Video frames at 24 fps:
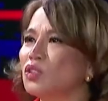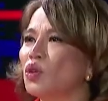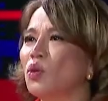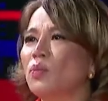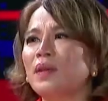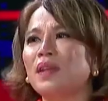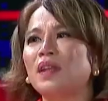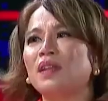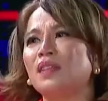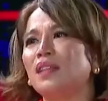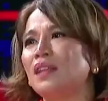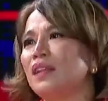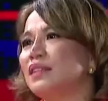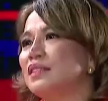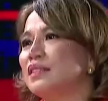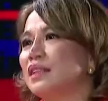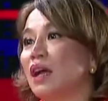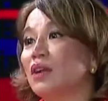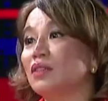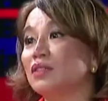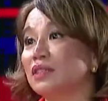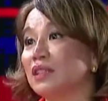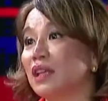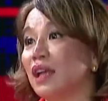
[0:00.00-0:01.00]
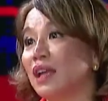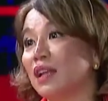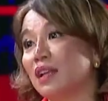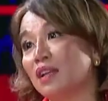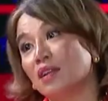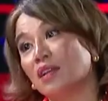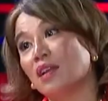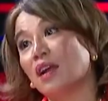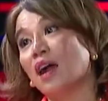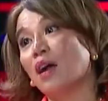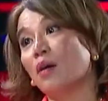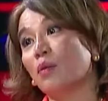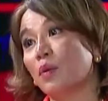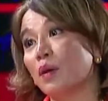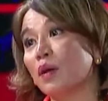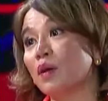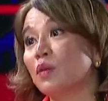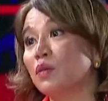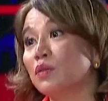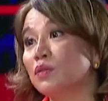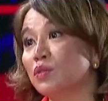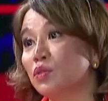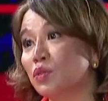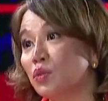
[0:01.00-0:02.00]
so many things outside our
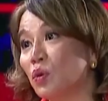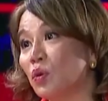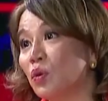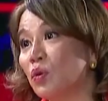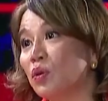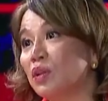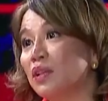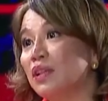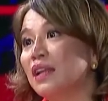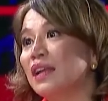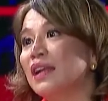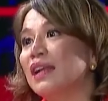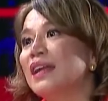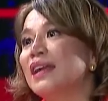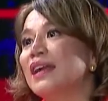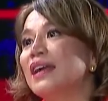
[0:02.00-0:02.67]
control.